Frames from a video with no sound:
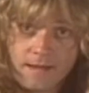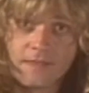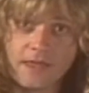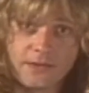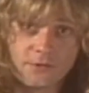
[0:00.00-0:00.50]

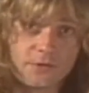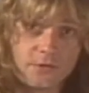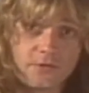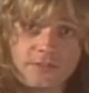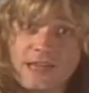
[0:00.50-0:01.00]
that
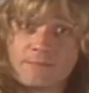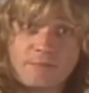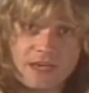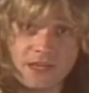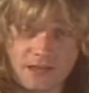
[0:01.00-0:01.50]
introduces that
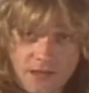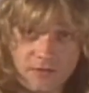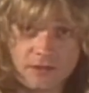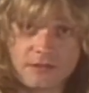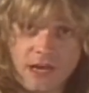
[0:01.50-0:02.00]
B that gives
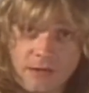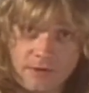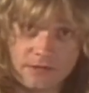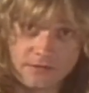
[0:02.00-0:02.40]
you the dominant